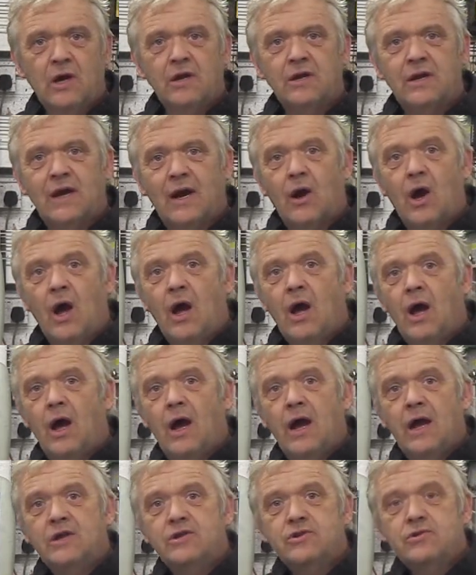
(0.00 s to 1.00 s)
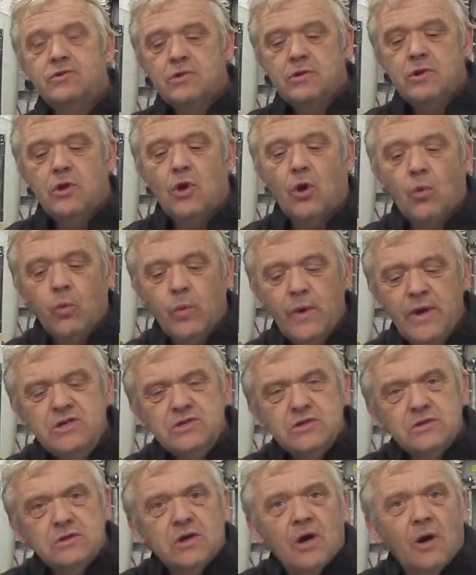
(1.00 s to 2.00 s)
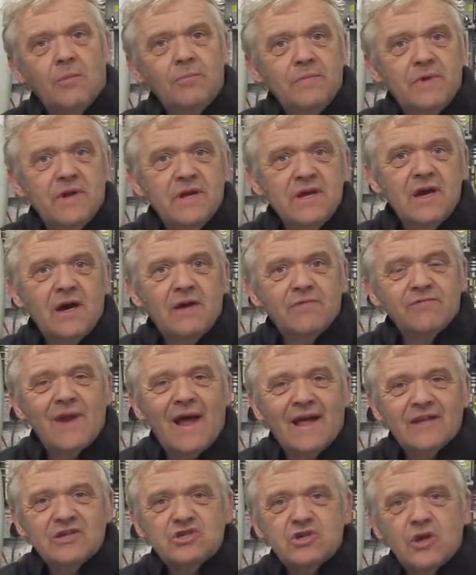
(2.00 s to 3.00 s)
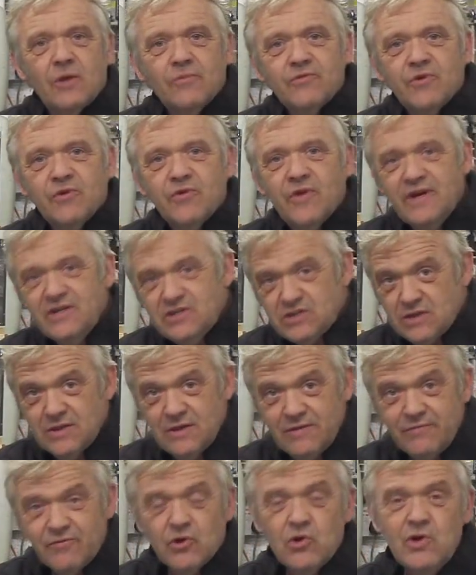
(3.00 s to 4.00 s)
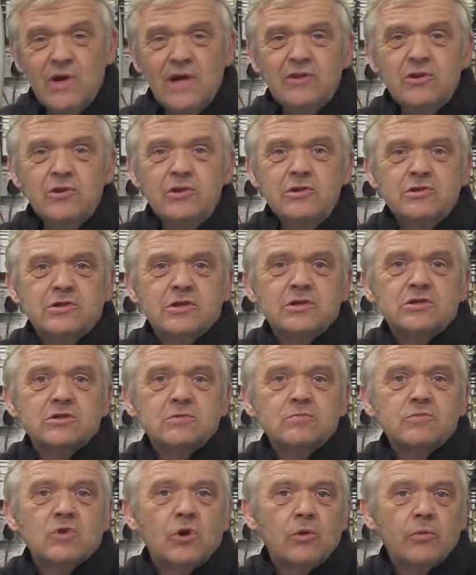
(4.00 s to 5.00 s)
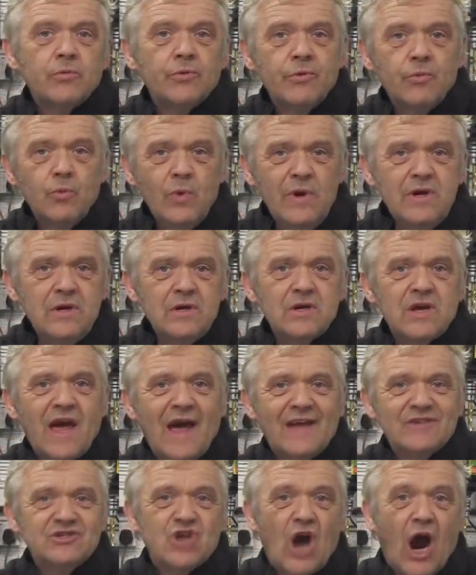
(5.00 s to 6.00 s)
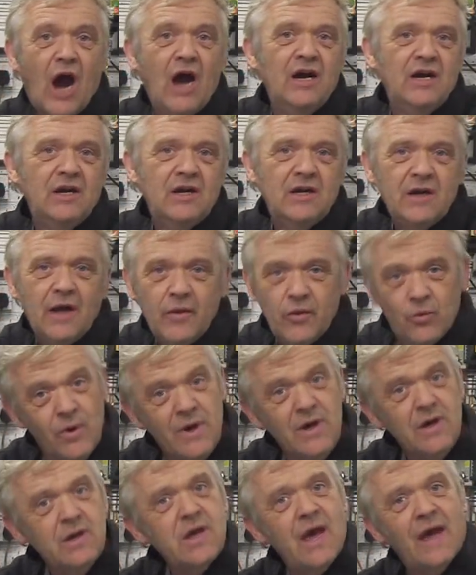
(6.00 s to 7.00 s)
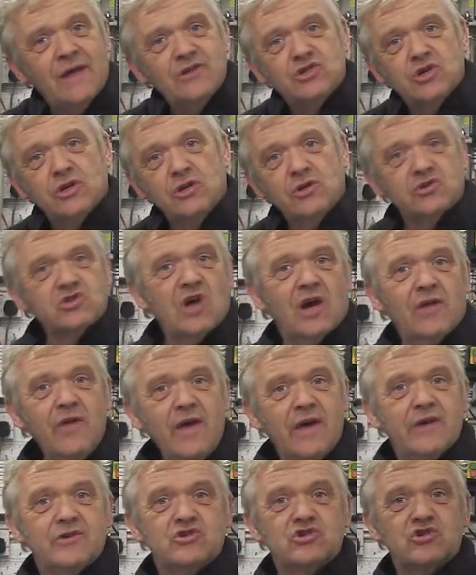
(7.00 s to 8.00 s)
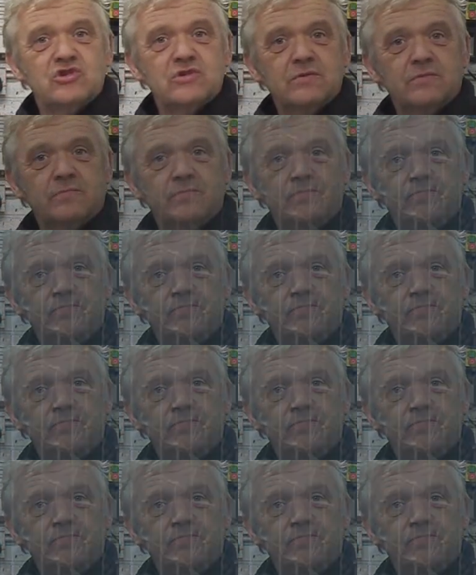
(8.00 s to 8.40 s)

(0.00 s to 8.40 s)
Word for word: Now, a Norwegian company have latched onto this, and they've created a system called the Wind Catcher. And the Wind Catcher looks like this.